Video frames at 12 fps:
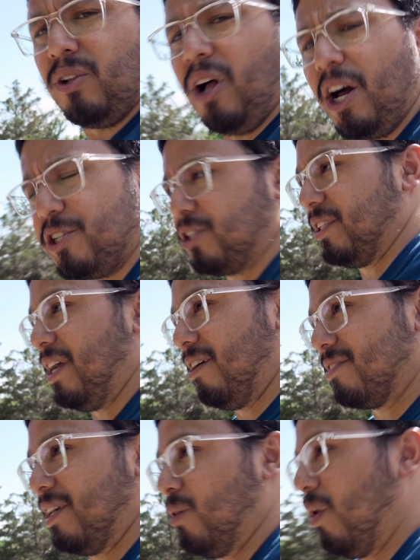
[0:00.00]
logically, I
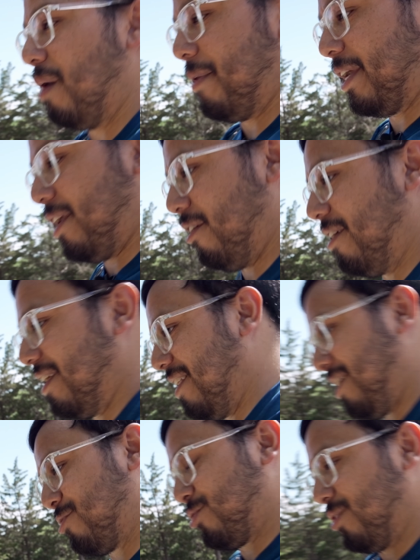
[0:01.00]
was like, why am I carrying an
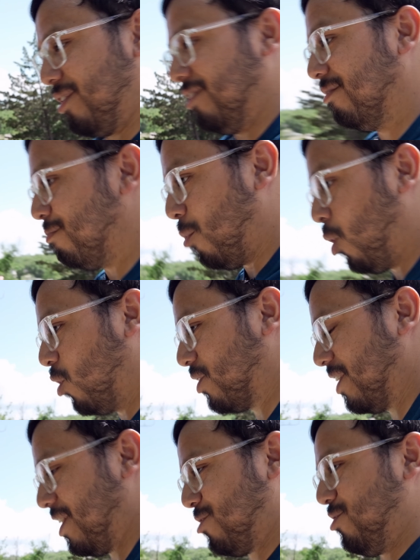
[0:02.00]
extra mold,
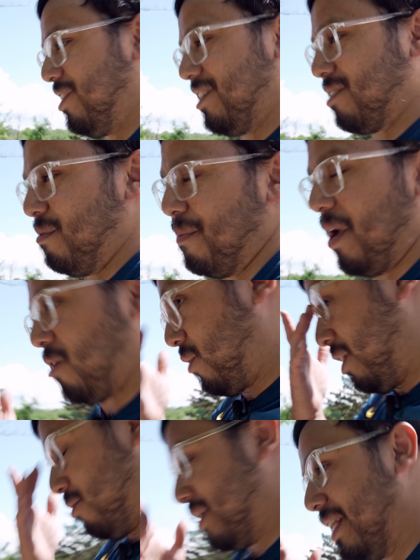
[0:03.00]
an extra disc in my bag when
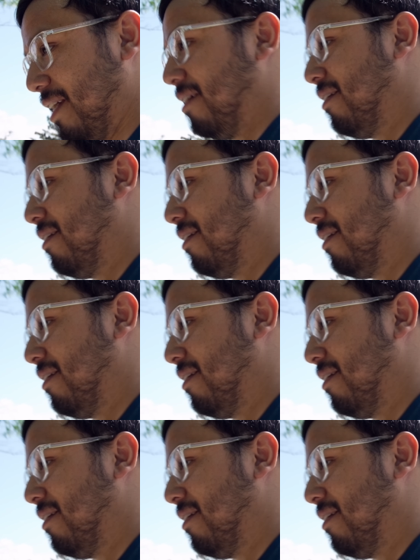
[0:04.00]
I don't need it?